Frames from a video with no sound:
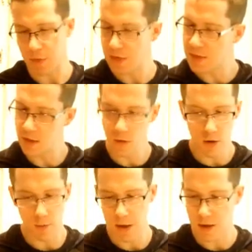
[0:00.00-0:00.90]
It's still
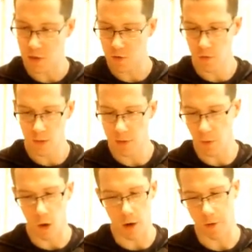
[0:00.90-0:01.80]
going to be extremely
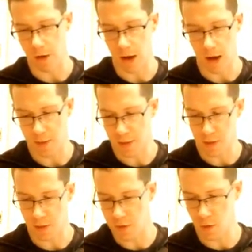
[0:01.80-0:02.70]
watery, guys.
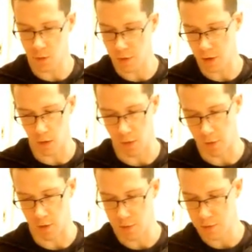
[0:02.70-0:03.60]
This is totally normal.